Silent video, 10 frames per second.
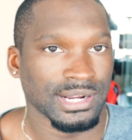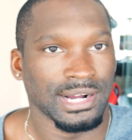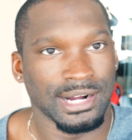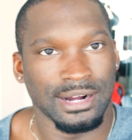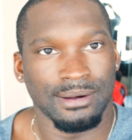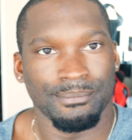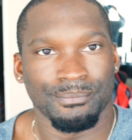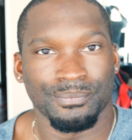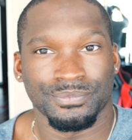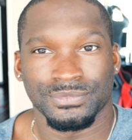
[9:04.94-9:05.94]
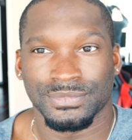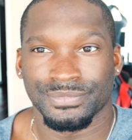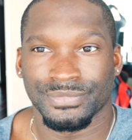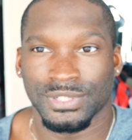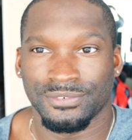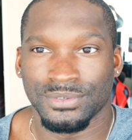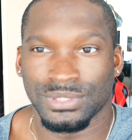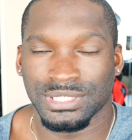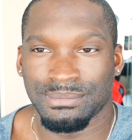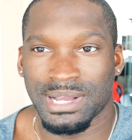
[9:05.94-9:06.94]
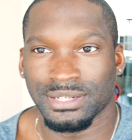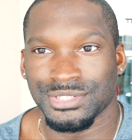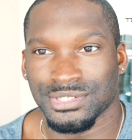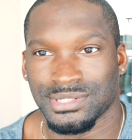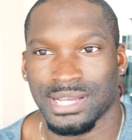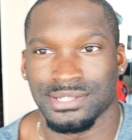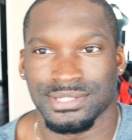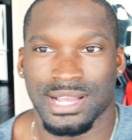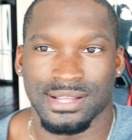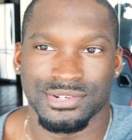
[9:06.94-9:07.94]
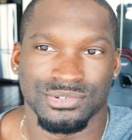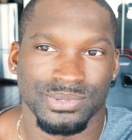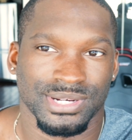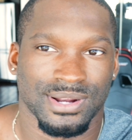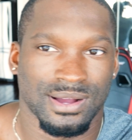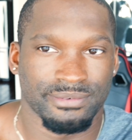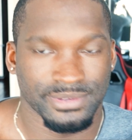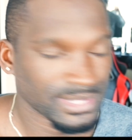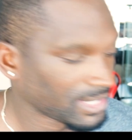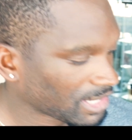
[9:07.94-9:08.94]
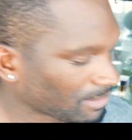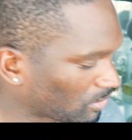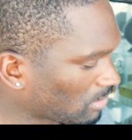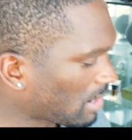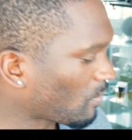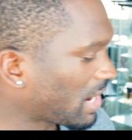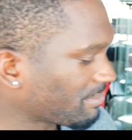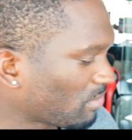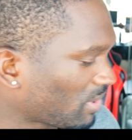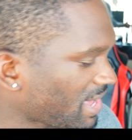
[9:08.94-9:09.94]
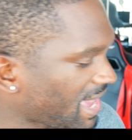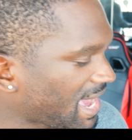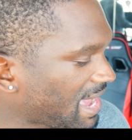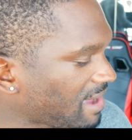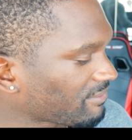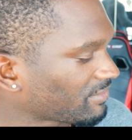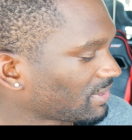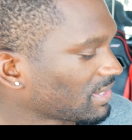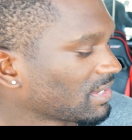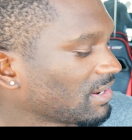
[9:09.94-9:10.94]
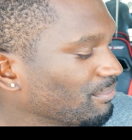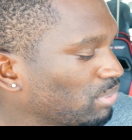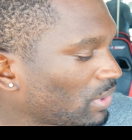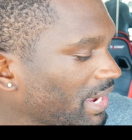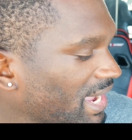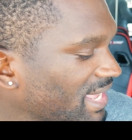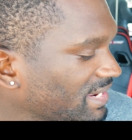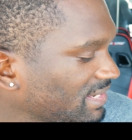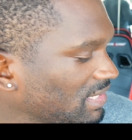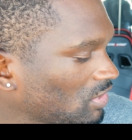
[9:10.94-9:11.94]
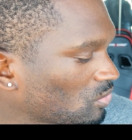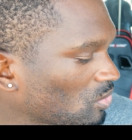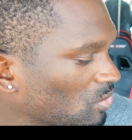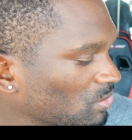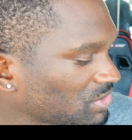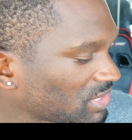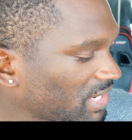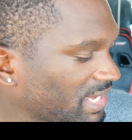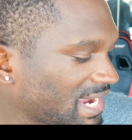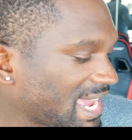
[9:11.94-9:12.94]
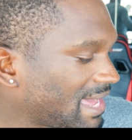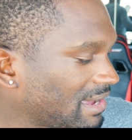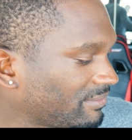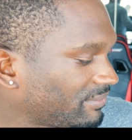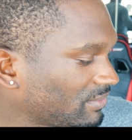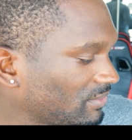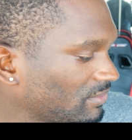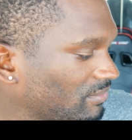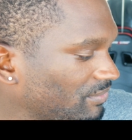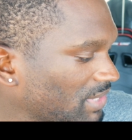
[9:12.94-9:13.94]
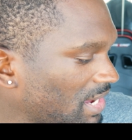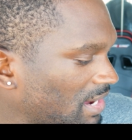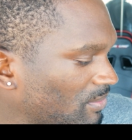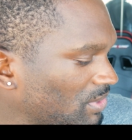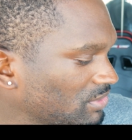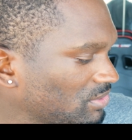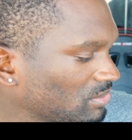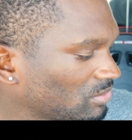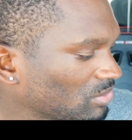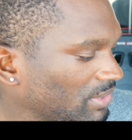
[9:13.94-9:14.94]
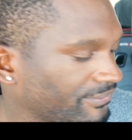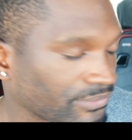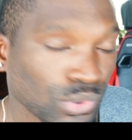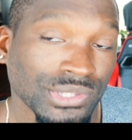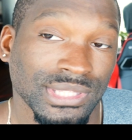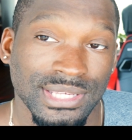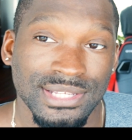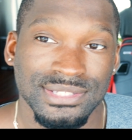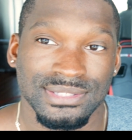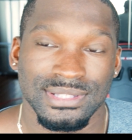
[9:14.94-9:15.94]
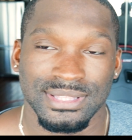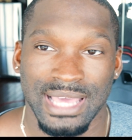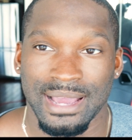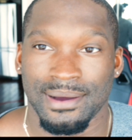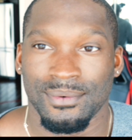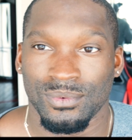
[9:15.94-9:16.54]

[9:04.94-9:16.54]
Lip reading: a few things. I'm not gonna show you guys exactly, I'll just read it off. But on my whiteboard I have brand equals, and I have 4 things that